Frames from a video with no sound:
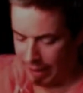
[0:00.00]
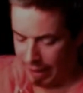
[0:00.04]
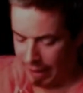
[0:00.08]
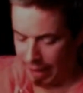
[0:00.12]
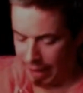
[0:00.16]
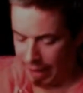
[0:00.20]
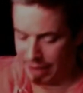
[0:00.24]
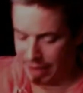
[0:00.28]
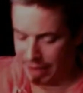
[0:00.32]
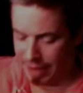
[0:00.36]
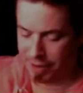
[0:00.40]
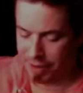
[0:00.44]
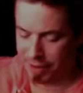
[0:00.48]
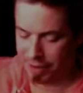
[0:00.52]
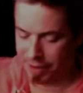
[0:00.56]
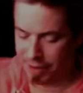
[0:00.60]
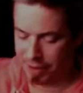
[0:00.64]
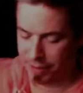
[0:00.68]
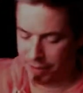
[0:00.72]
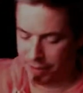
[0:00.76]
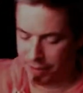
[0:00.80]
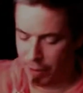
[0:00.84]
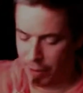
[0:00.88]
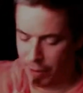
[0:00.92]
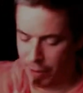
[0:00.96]
All right,
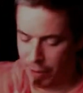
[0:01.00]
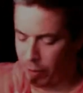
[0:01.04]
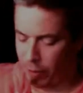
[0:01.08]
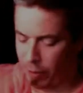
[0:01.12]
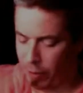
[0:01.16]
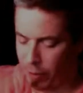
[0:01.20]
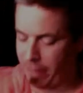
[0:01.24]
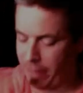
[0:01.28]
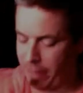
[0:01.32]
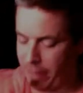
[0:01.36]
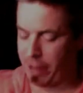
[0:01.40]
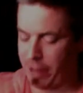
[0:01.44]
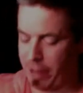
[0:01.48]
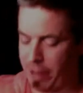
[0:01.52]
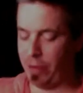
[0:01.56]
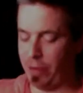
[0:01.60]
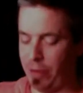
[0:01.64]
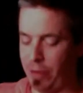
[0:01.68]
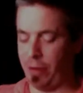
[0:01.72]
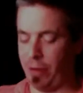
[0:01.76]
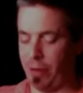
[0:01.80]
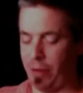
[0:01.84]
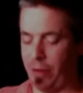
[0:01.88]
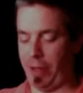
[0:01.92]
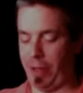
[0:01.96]
so what equipment do you
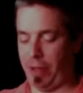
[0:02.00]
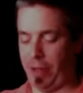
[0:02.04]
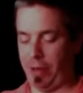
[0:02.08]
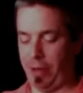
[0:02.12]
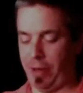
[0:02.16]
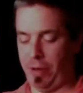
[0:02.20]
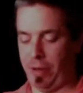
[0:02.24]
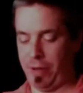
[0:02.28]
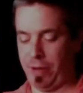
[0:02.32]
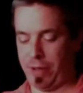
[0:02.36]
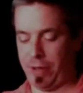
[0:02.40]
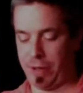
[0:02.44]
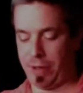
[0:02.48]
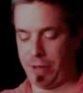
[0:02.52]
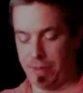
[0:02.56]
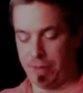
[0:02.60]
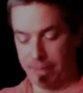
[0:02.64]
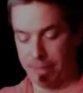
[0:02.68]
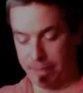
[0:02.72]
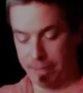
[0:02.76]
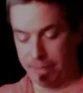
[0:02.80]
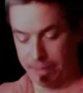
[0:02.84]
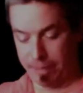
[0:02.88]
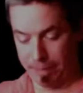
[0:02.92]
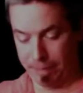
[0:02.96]
normally use
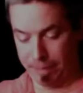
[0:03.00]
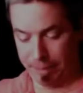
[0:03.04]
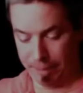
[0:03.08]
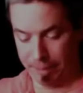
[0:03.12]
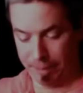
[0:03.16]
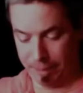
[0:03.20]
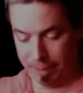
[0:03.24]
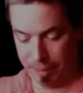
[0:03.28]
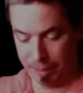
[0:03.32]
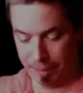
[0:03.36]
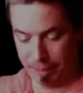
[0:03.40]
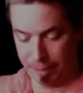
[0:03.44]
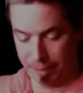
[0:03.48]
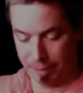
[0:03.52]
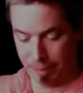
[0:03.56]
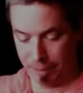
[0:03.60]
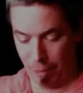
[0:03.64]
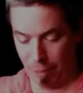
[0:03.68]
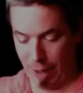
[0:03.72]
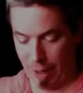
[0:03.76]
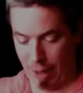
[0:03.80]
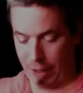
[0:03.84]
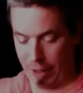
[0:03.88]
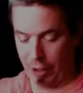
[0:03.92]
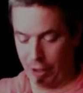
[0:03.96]

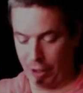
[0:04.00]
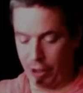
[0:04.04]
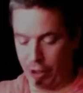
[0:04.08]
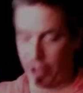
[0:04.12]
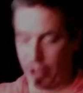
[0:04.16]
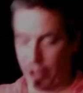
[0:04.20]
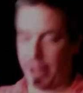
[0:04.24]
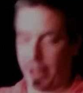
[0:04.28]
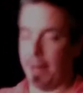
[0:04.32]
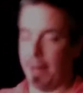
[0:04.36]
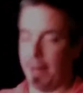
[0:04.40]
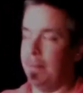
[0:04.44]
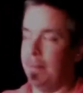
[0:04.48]
while you're cooking?